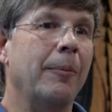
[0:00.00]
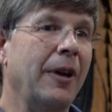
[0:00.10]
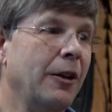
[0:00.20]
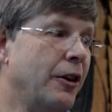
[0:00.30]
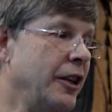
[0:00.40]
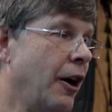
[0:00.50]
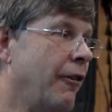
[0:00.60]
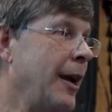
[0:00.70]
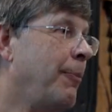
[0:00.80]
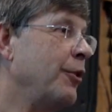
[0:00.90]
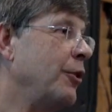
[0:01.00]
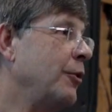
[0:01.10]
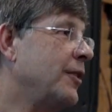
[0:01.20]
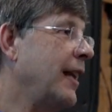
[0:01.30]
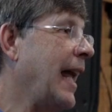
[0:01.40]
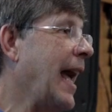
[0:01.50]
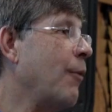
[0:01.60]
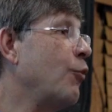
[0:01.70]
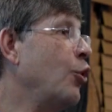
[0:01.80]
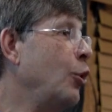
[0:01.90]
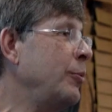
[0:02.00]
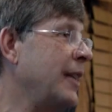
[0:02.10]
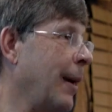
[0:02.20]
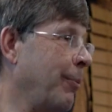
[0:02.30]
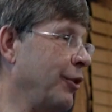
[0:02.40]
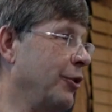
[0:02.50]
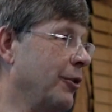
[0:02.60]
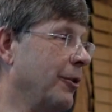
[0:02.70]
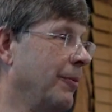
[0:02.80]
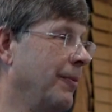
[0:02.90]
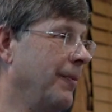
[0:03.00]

Miller and Urey produced it at room temperature.